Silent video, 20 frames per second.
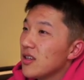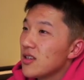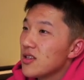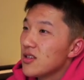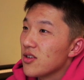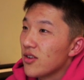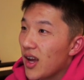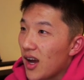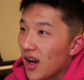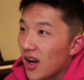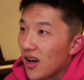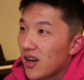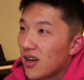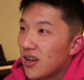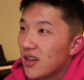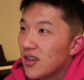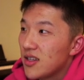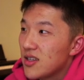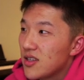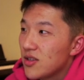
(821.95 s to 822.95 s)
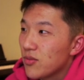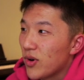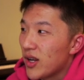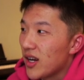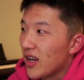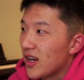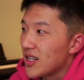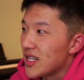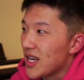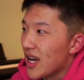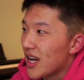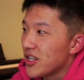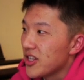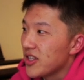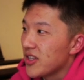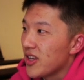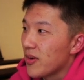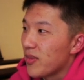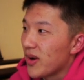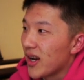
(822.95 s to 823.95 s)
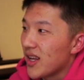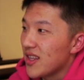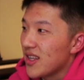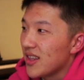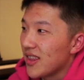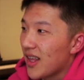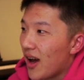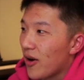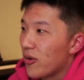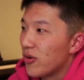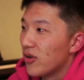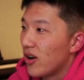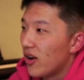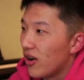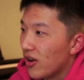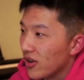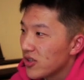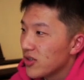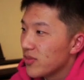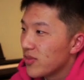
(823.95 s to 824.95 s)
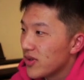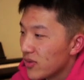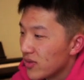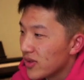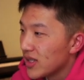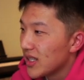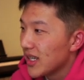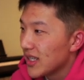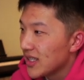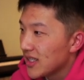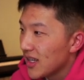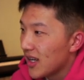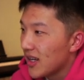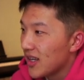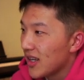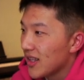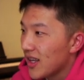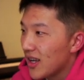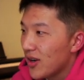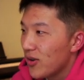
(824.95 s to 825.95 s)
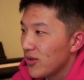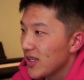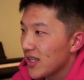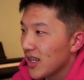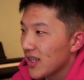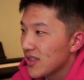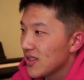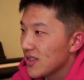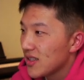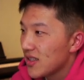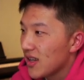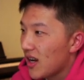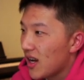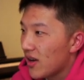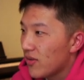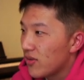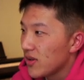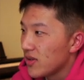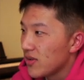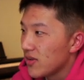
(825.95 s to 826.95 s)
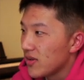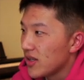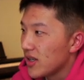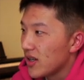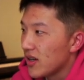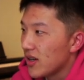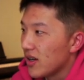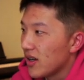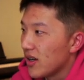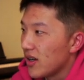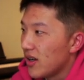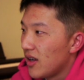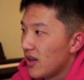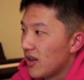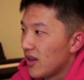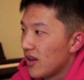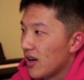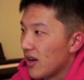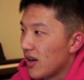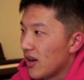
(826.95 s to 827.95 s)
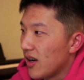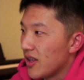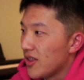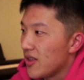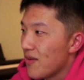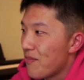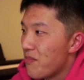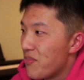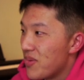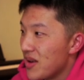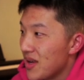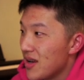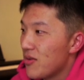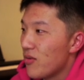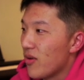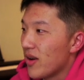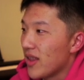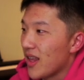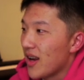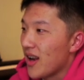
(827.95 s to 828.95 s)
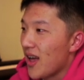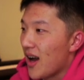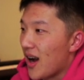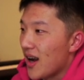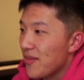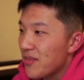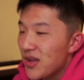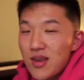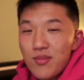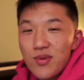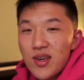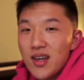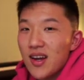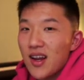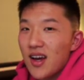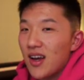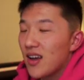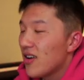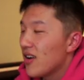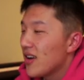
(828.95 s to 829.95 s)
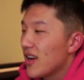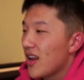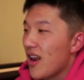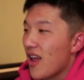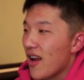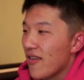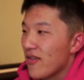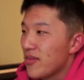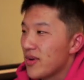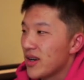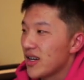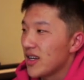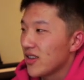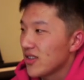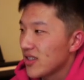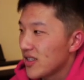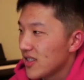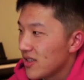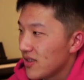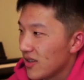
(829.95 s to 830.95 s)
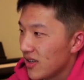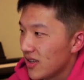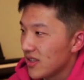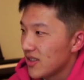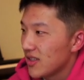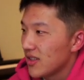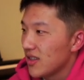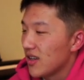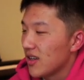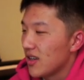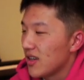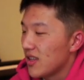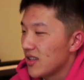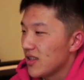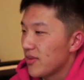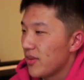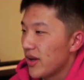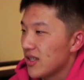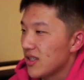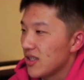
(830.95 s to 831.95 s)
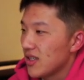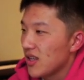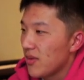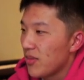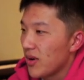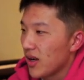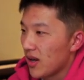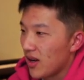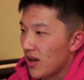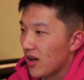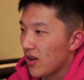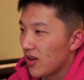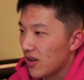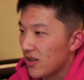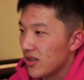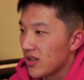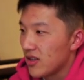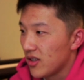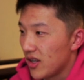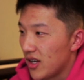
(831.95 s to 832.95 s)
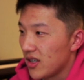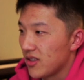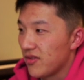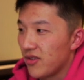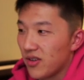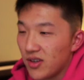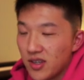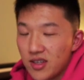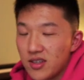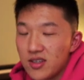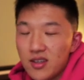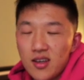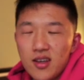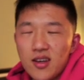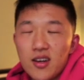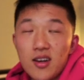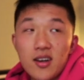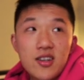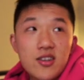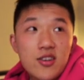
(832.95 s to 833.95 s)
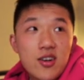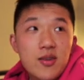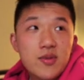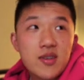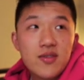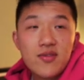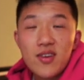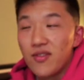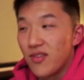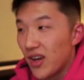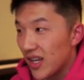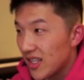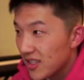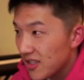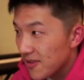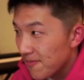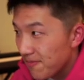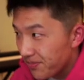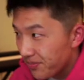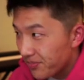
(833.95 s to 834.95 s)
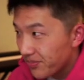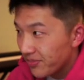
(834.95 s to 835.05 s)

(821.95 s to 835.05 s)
So yeah, went on a tangent there, but I think that will also be really exciting. And that only gets us to halfway through the year. Uh, the big one that I'm keeping an eye on, and everybody else is, is uh, in the space is keeping an eye on, as far, uh, uh in terms of events,